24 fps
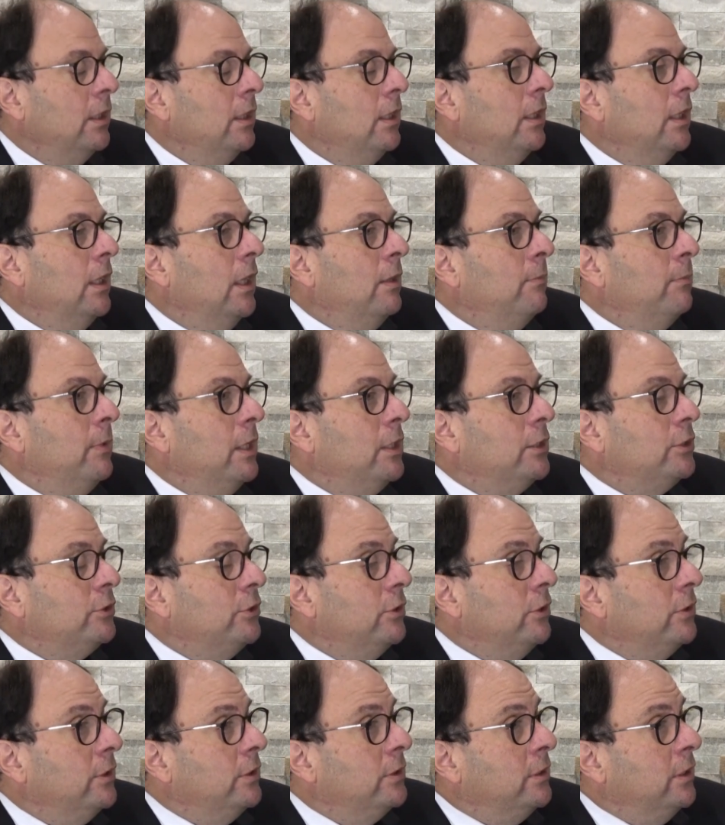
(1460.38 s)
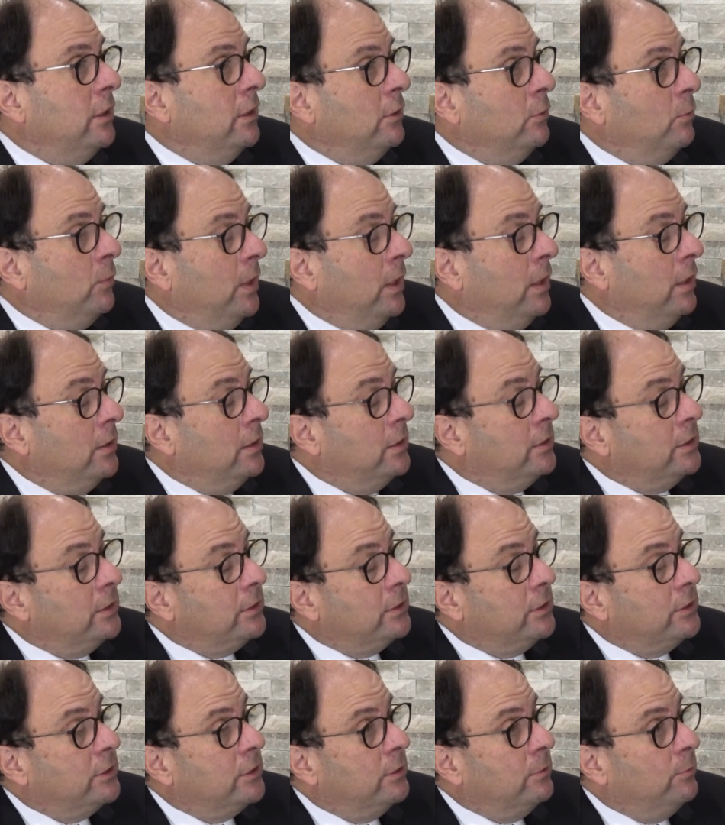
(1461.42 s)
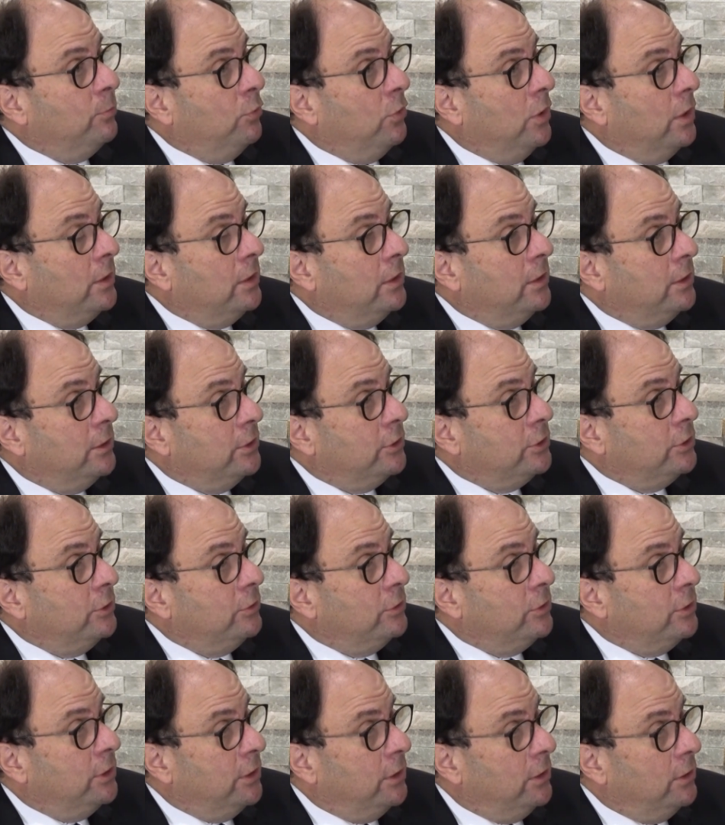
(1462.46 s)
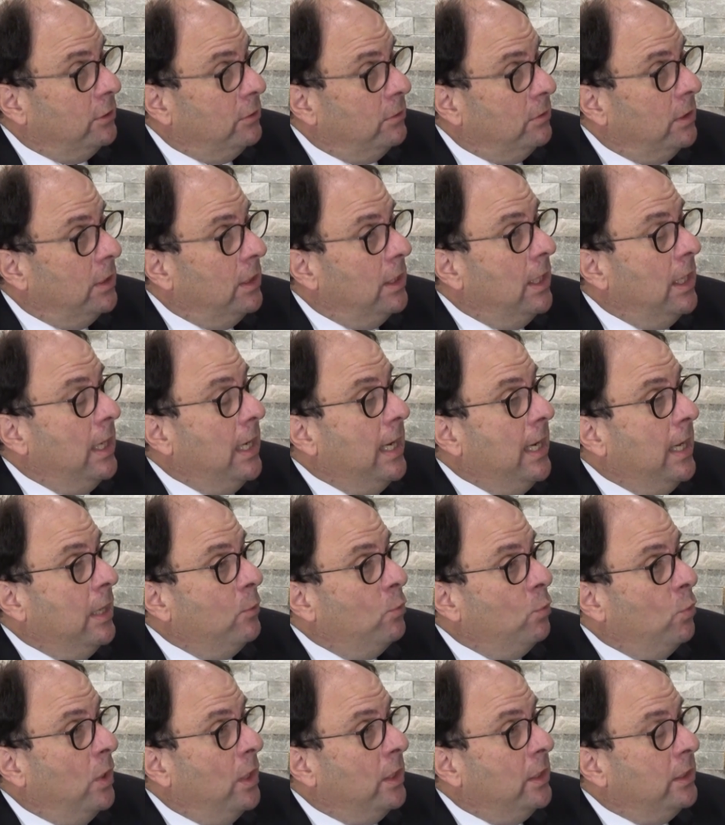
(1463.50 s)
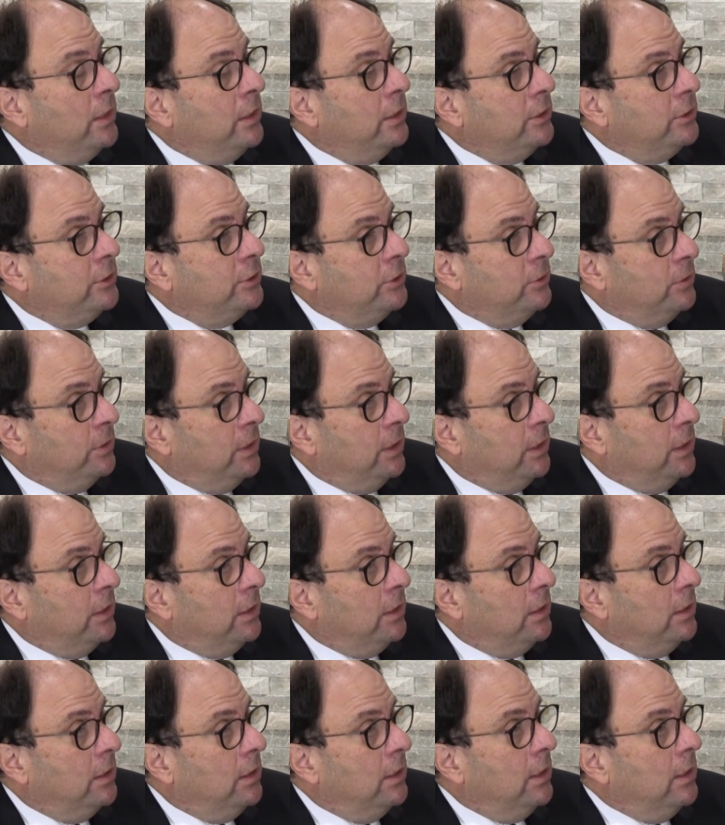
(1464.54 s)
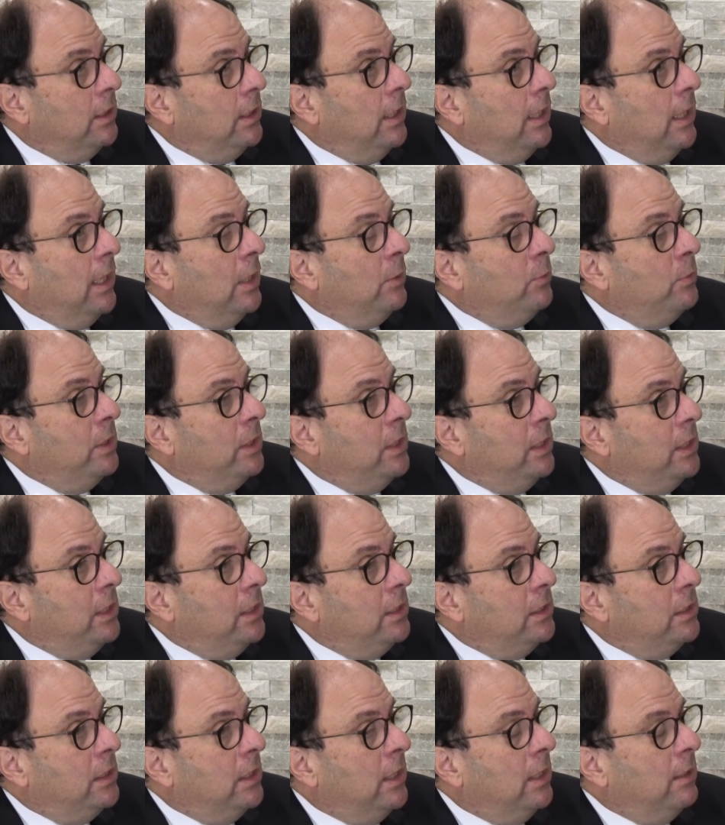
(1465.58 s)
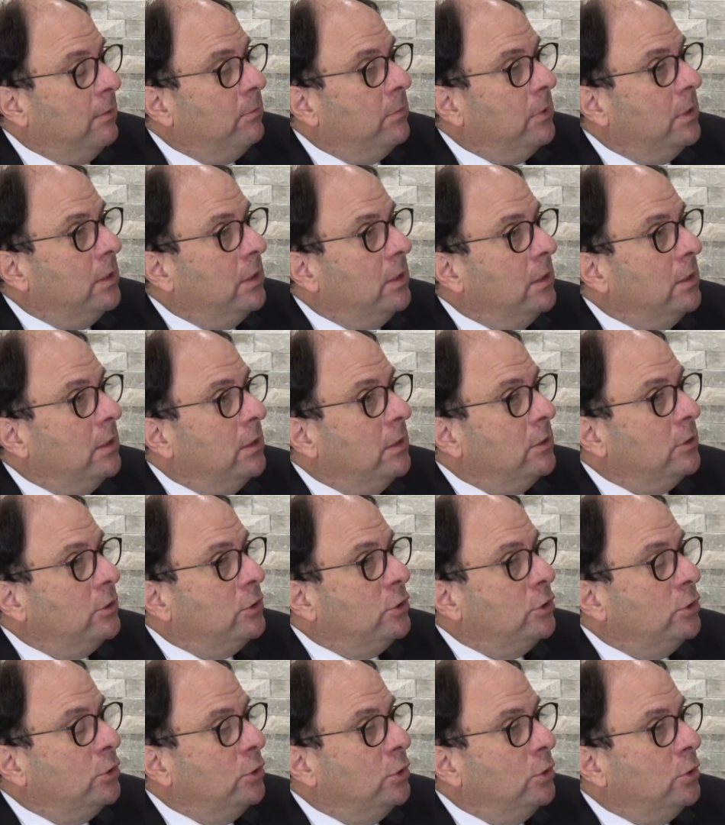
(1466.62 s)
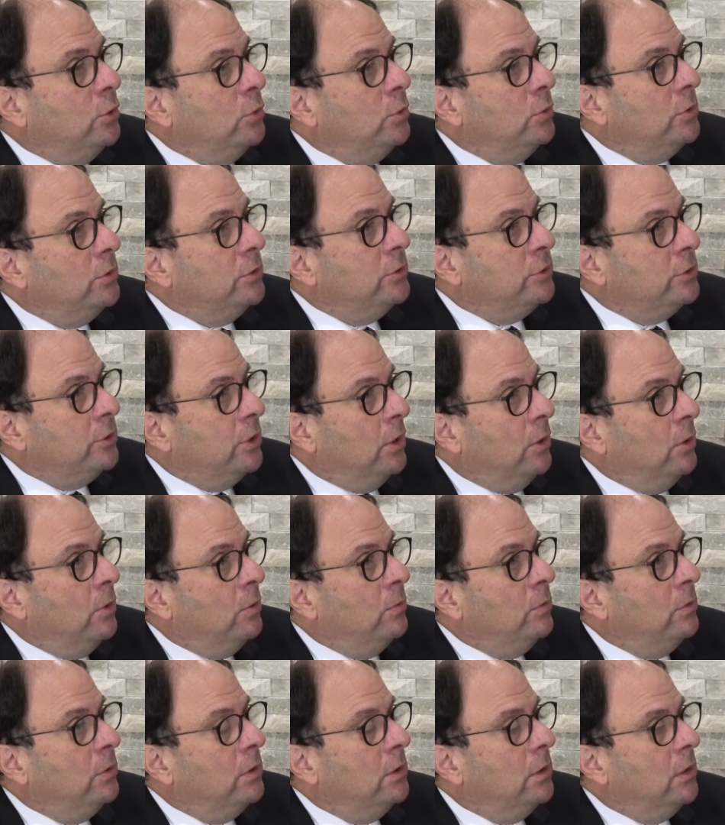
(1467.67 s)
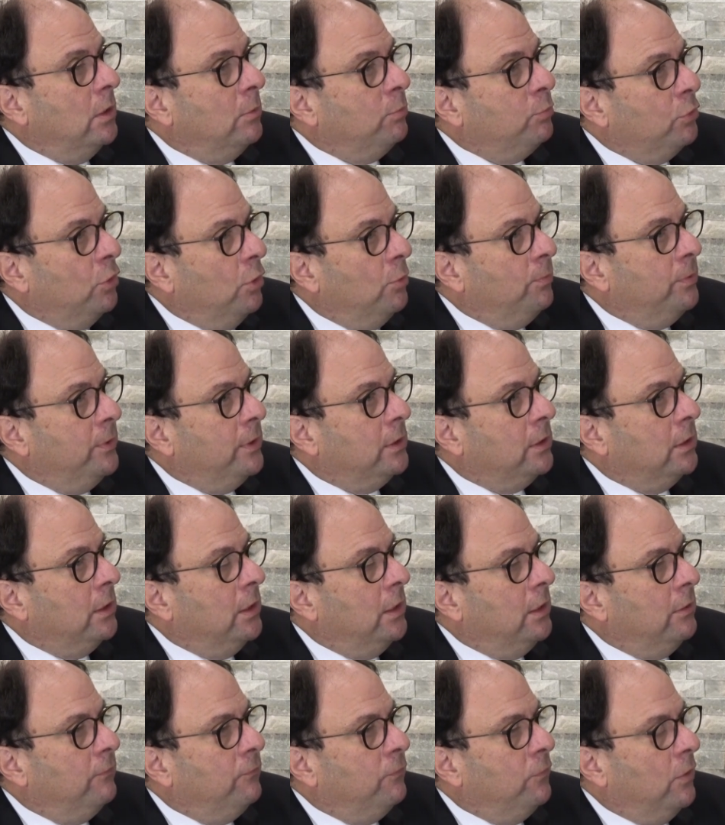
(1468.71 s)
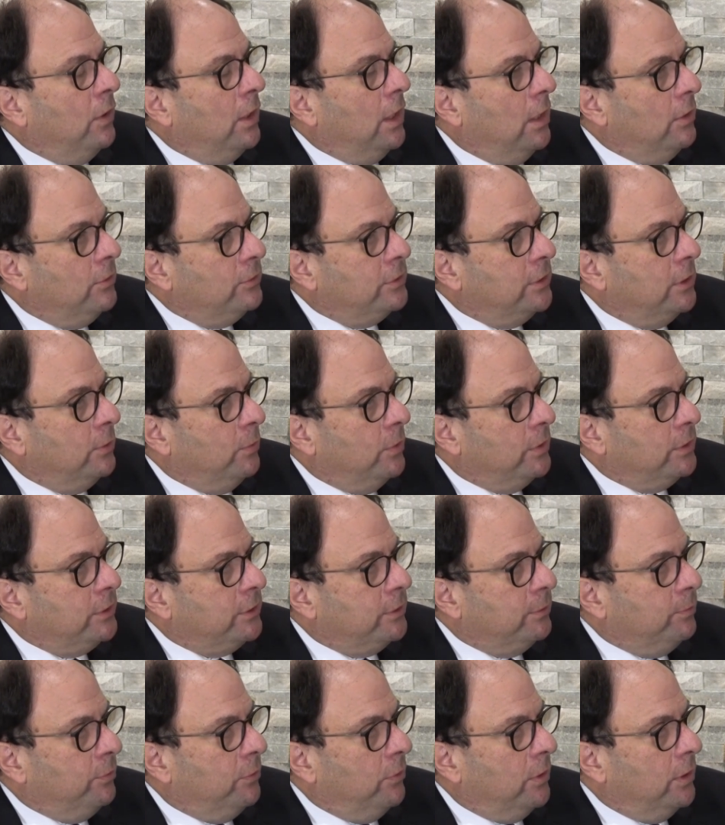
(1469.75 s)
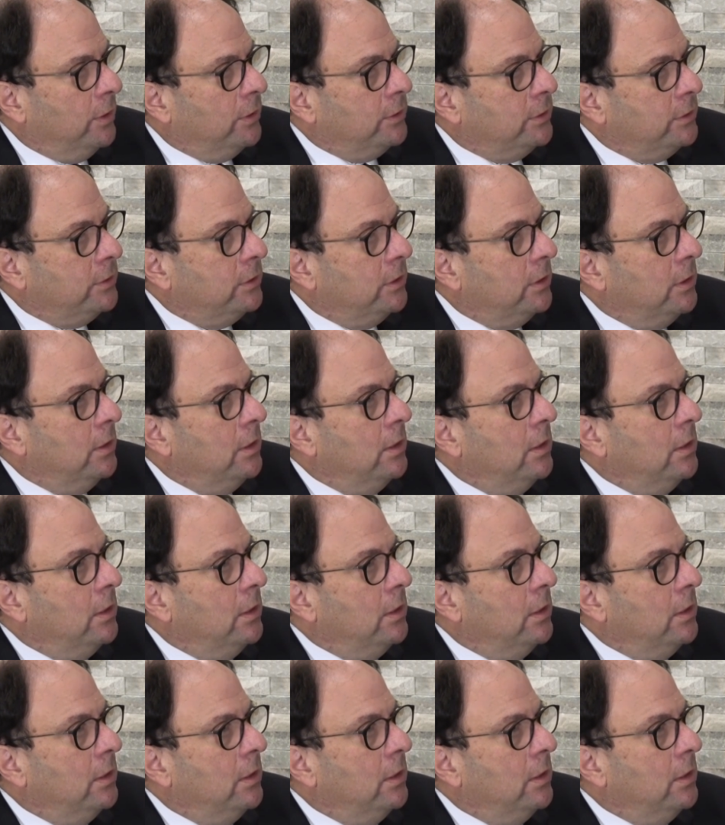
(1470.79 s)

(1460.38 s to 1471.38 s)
and make sure that they're aware that this is an important issue to you and what it is you need. And we need them to zone appropriately for housing with supports.